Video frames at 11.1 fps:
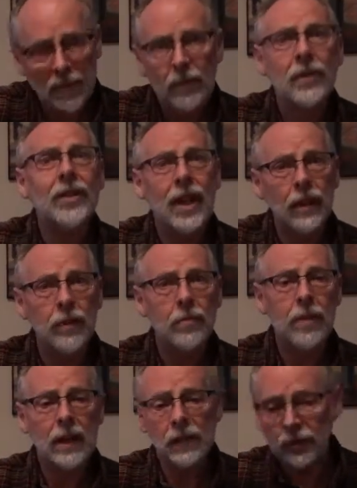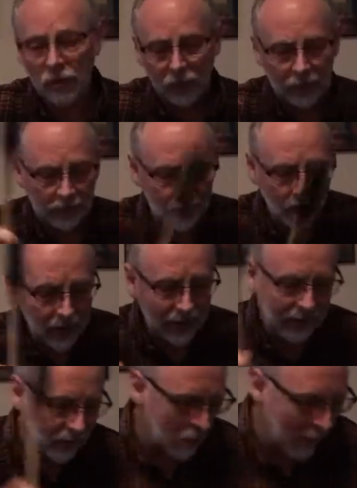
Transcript: people stay on the beat. So it's not like it's a